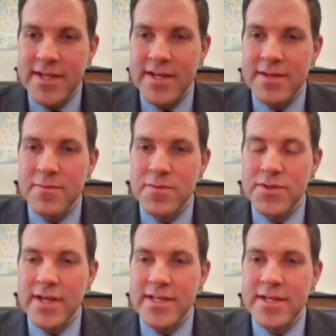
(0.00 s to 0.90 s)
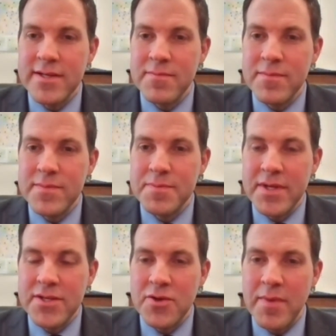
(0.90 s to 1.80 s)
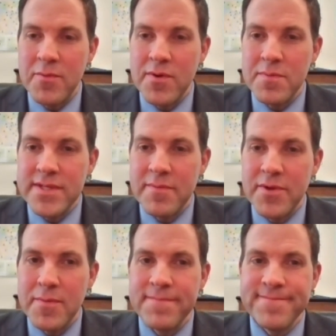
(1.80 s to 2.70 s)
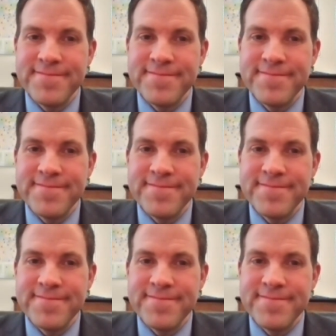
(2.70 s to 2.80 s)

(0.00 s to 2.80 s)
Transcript: Would you like to speak to your amendment, Representative Bierman?